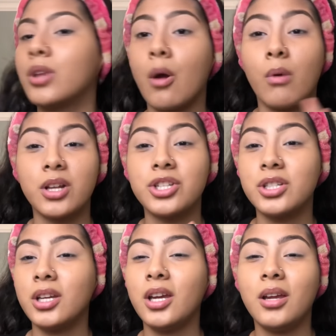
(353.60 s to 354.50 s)

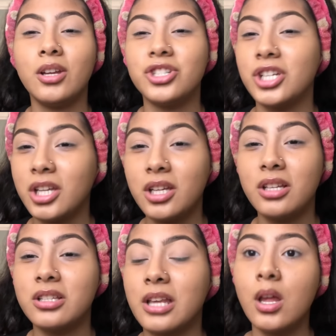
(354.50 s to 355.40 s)
tacuache
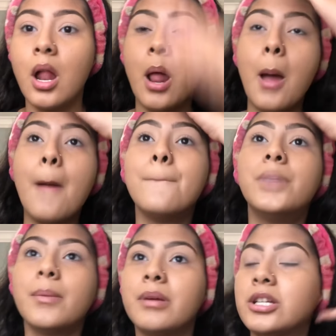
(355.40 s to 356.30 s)
jeans.
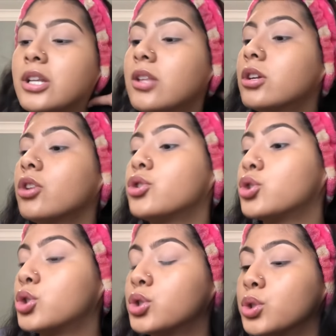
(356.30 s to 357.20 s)
But bitch, these are
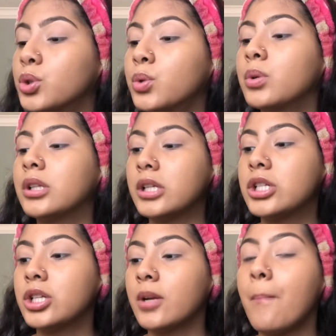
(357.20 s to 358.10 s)
true
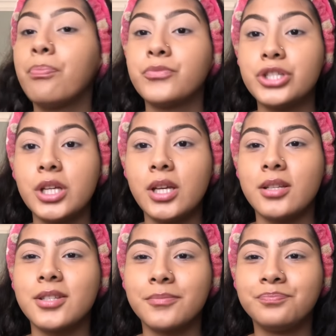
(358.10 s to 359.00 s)
religion
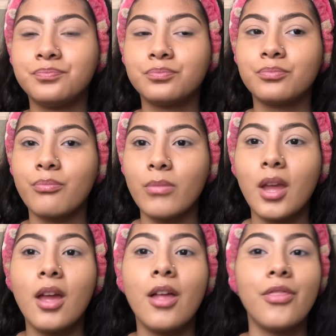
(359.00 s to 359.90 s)
jeans.
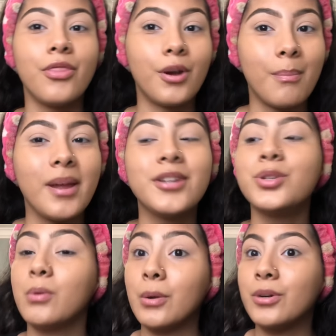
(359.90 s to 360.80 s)
They're meant
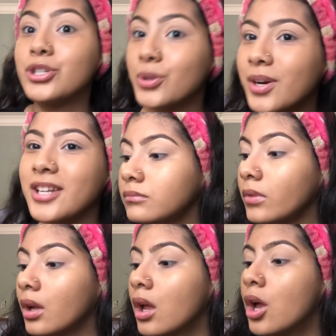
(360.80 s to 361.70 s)
to wear with Jordans.
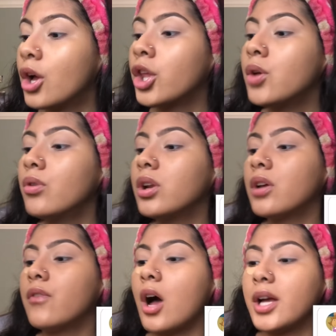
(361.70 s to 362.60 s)
You
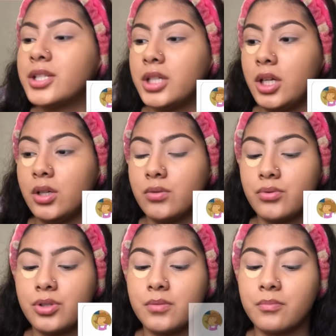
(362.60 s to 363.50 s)
love Hot
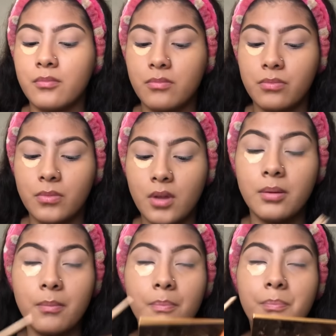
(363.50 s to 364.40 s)
Cheetos.
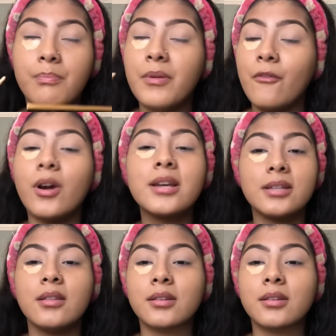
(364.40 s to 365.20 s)
Before I say